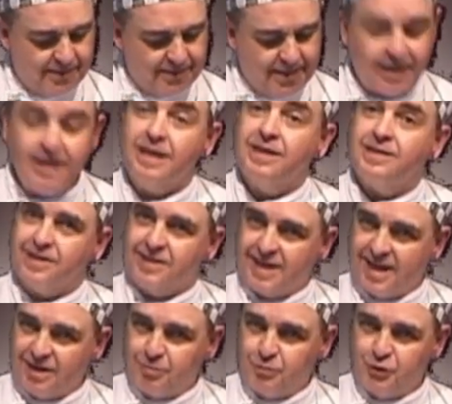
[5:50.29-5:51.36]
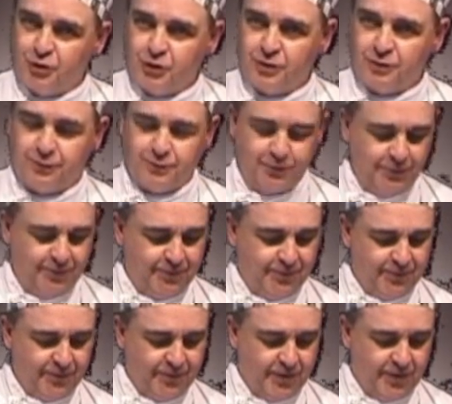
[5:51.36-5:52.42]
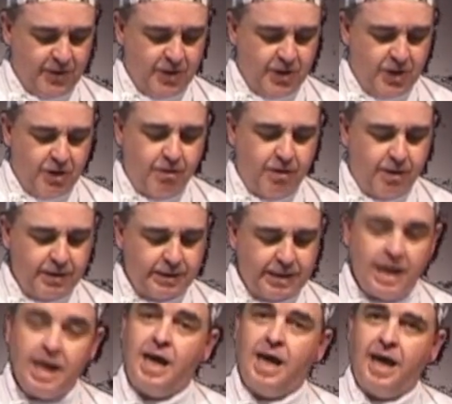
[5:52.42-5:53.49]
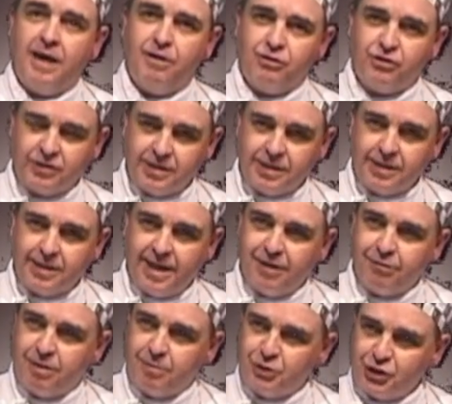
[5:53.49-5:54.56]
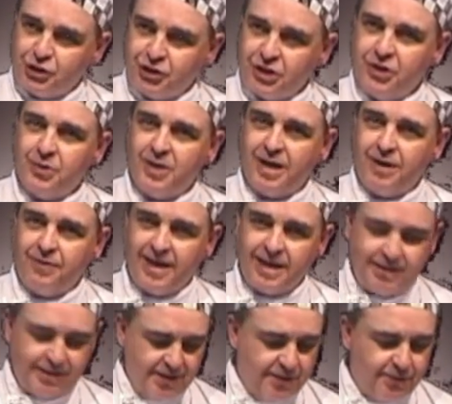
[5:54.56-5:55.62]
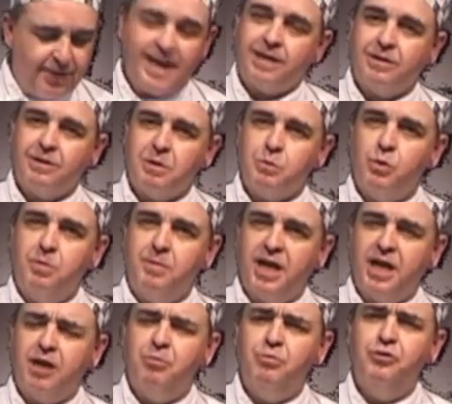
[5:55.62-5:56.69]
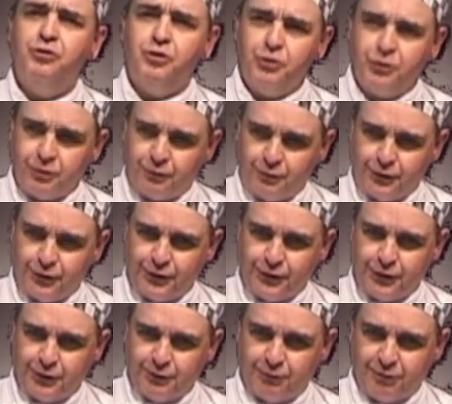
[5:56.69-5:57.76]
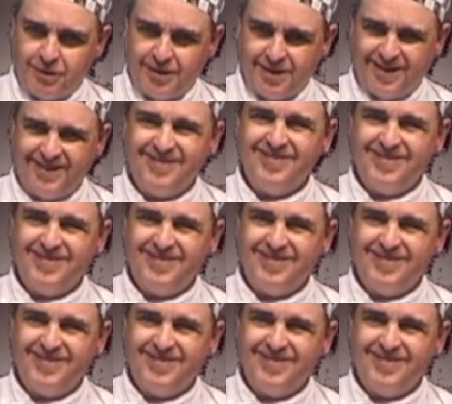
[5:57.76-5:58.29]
Now, isn't that beautiful? Alright, and just a little later I'm going to show you how that will make a beautiful stir fry.